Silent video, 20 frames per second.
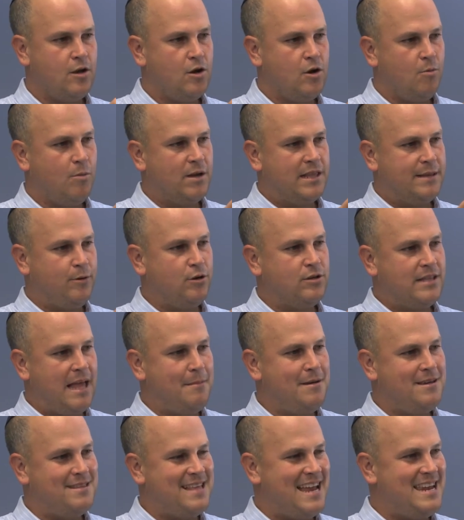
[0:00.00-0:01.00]
what's supposed to
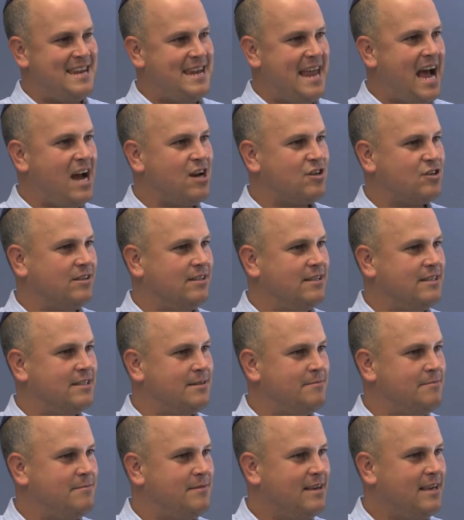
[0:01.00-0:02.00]
happen is that
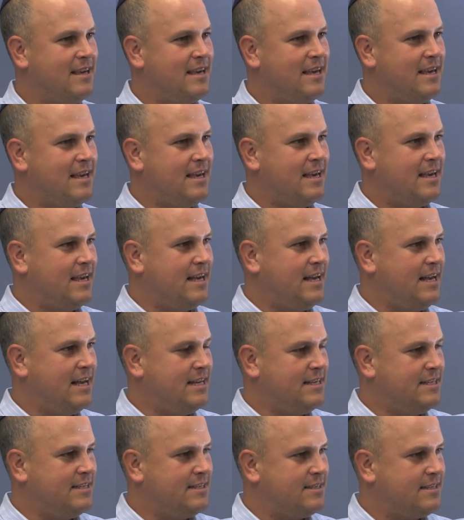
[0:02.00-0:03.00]
nationalism
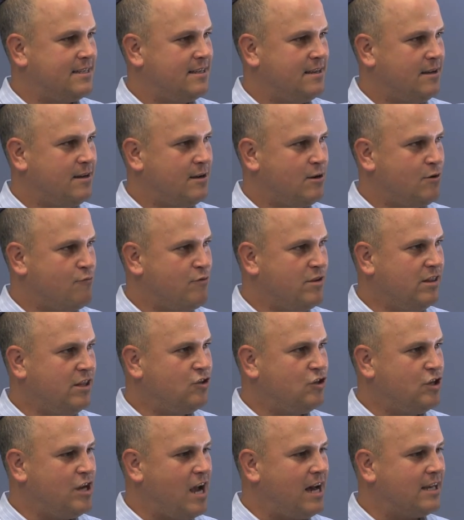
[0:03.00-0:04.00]
is
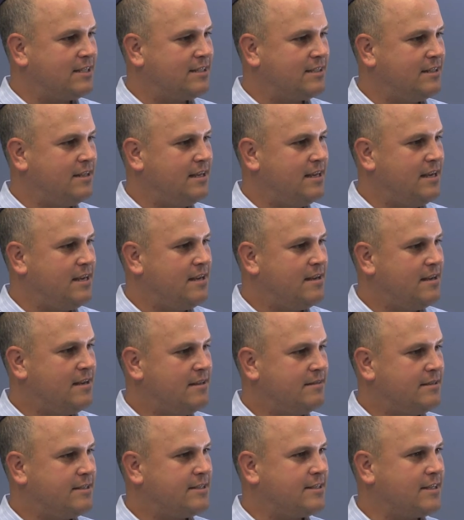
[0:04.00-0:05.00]
religiosity
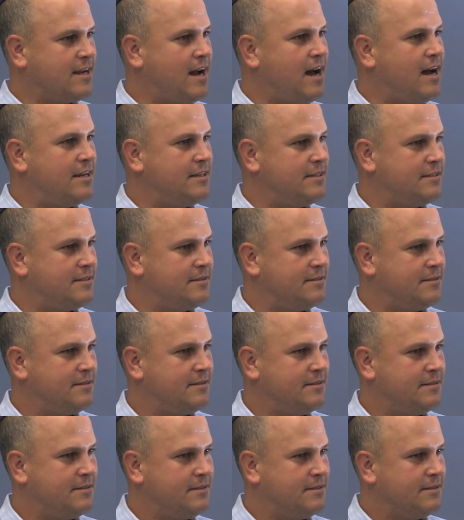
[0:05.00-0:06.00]
disguised.
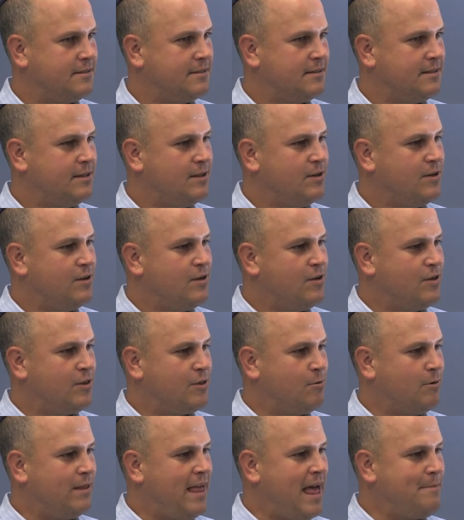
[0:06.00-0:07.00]
So
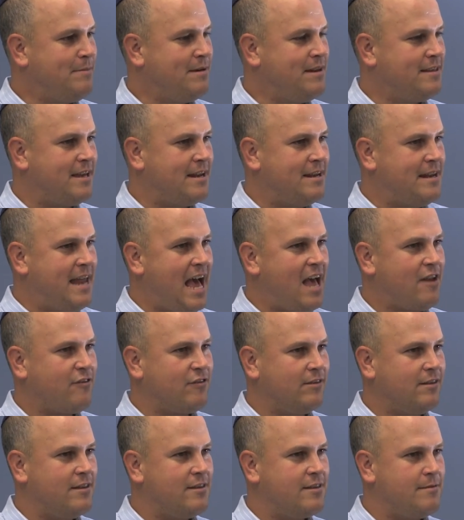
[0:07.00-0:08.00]
what will happen is that
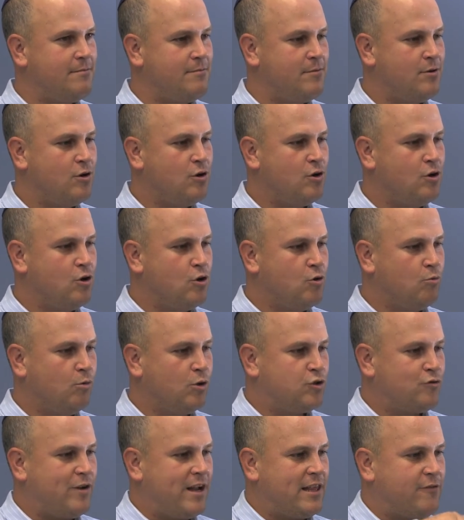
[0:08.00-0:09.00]
nationalism will
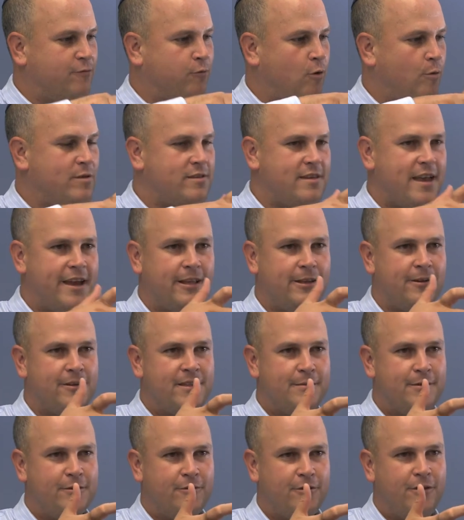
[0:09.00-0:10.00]
transform
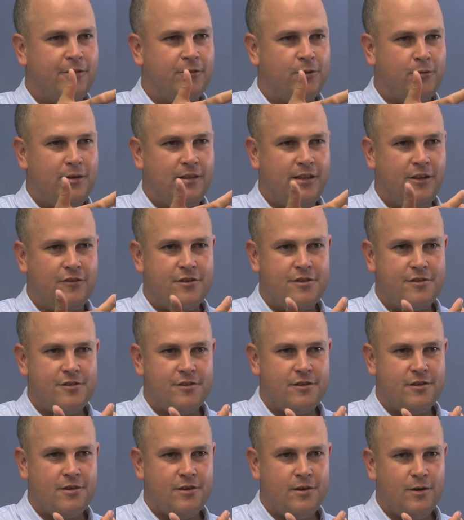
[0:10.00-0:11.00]
secularism and turn into religious.
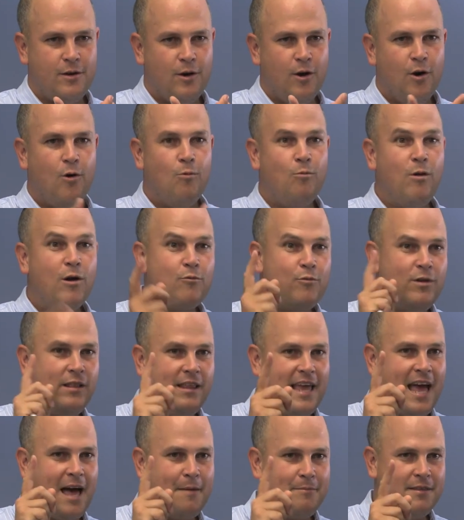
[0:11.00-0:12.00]
What
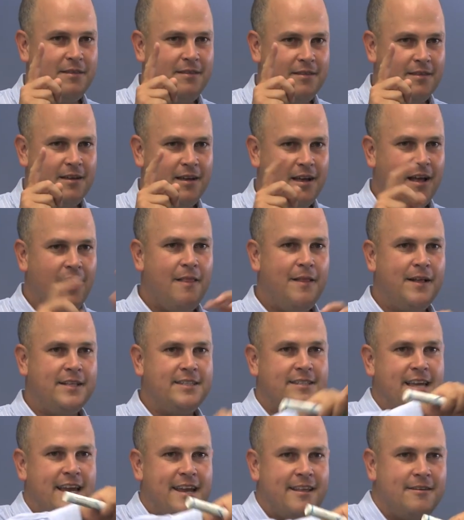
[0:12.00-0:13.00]
really happened? That
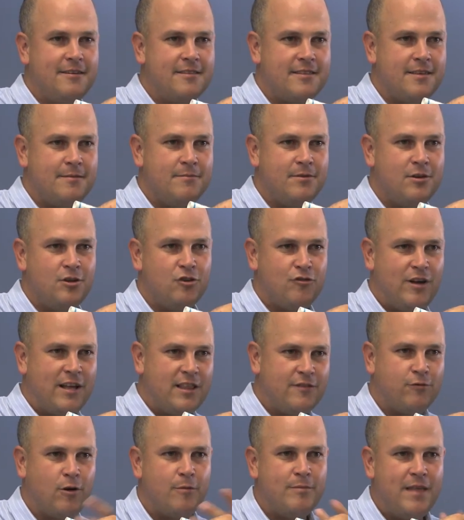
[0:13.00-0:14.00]
secularism
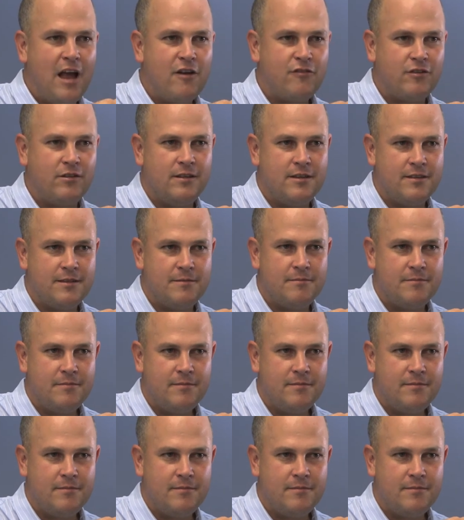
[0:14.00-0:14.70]
transformed nationalism.